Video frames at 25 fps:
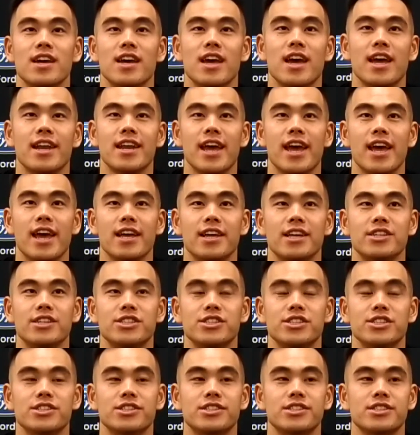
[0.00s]
and then
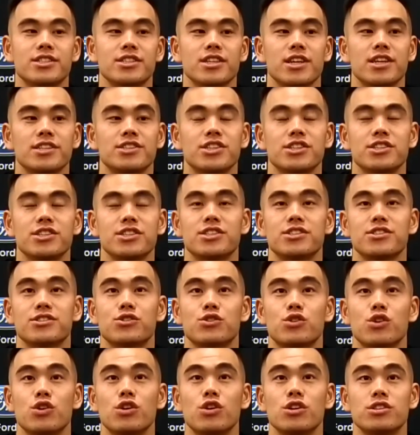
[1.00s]
it's just
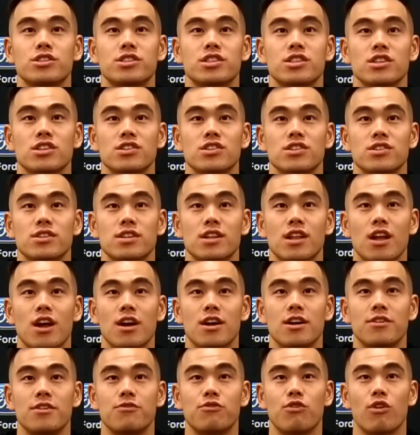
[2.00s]
good to
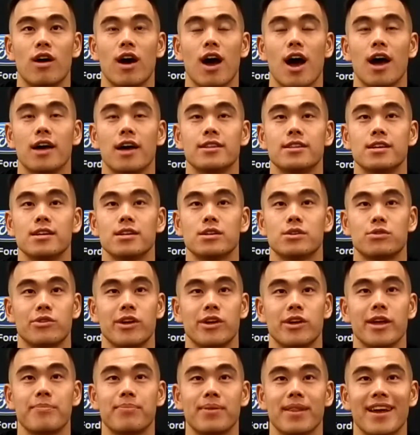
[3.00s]
learn from other
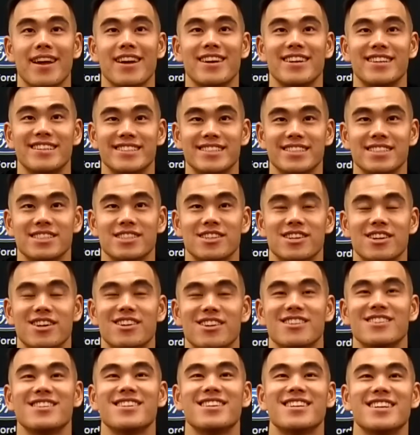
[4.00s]
great players, you
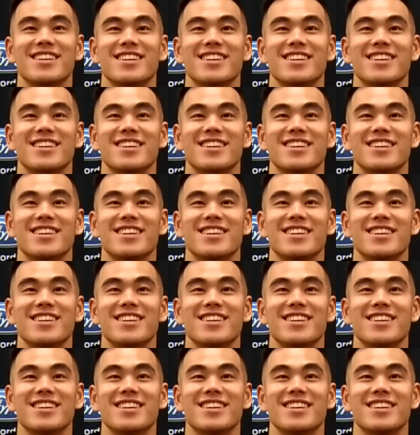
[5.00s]
know,